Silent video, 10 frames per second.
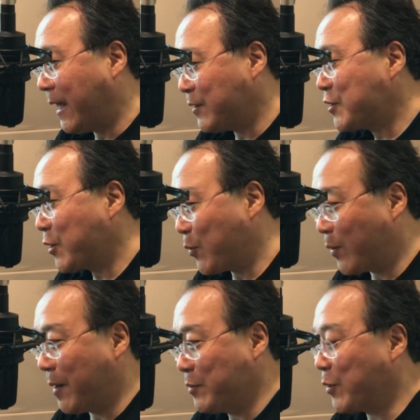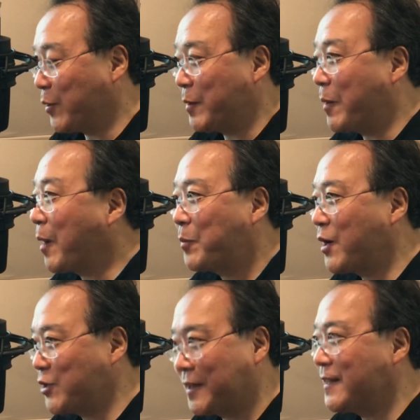so what I'm doing with the Bach
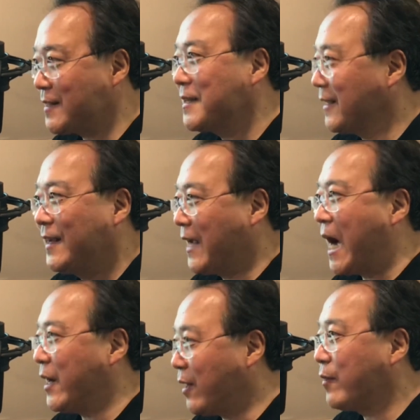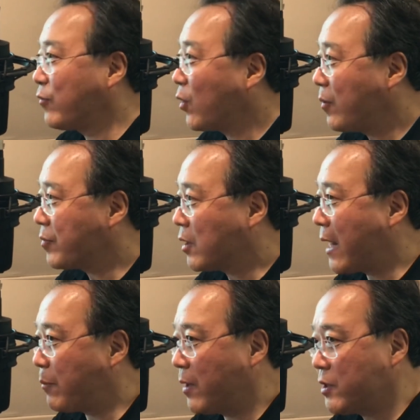project is another form of
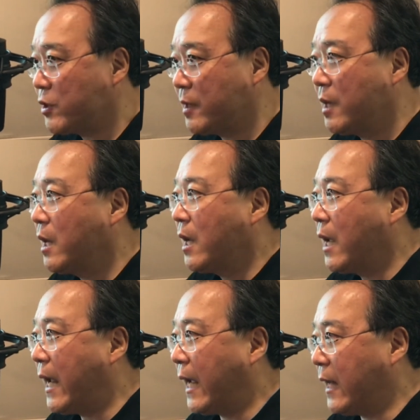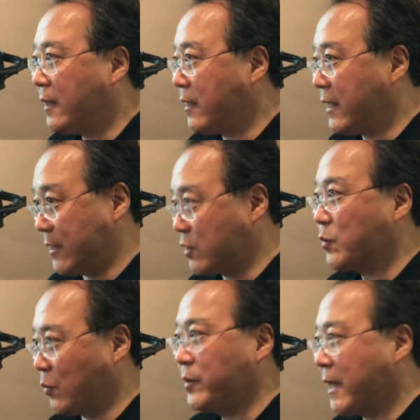collaboration, and it's,
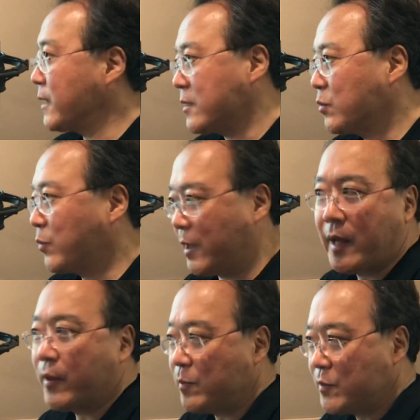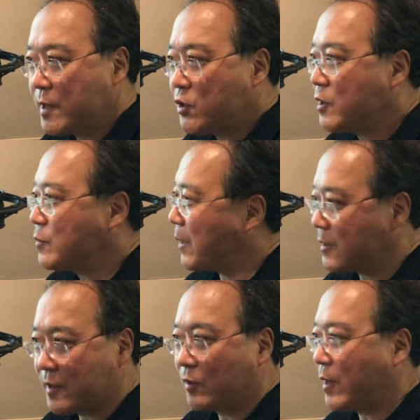yes, with other musicians,
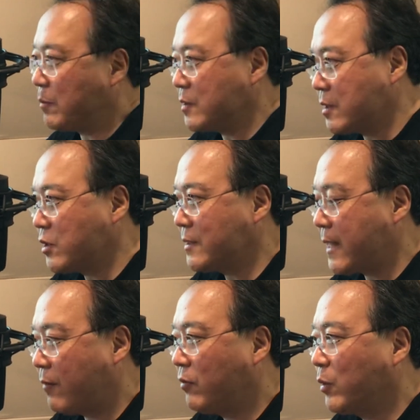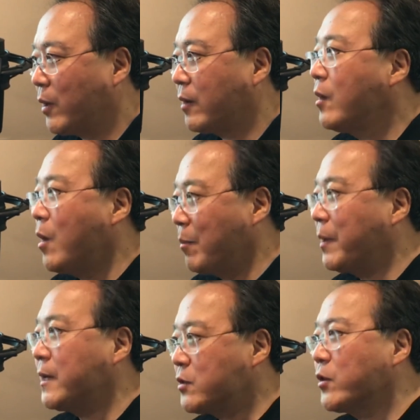because they're great musicians everywhere,
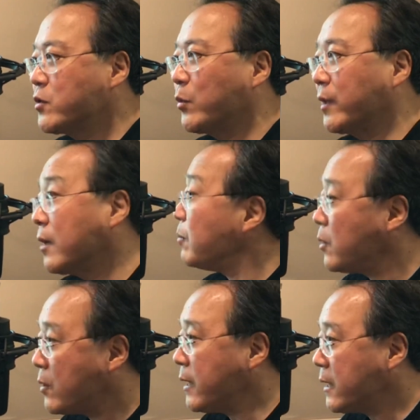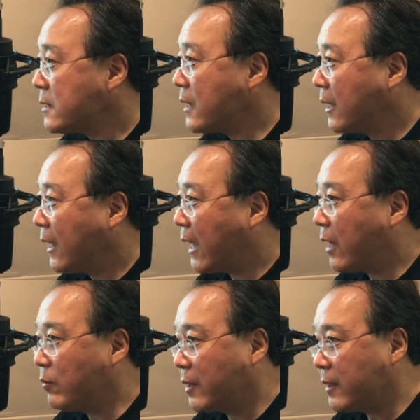but it's also with communities,
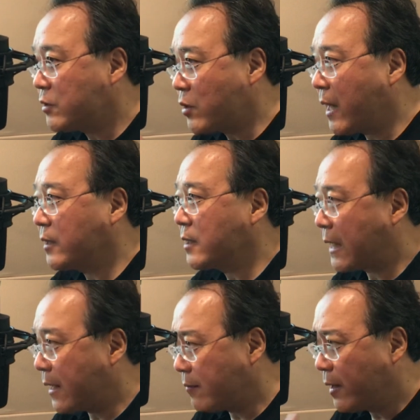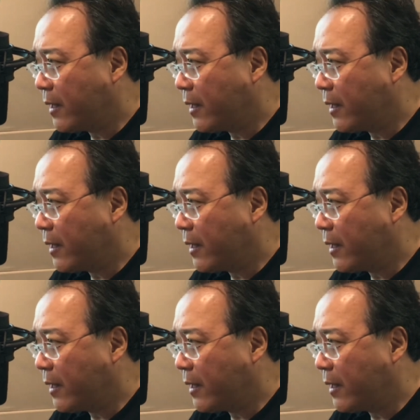and really trying to kind of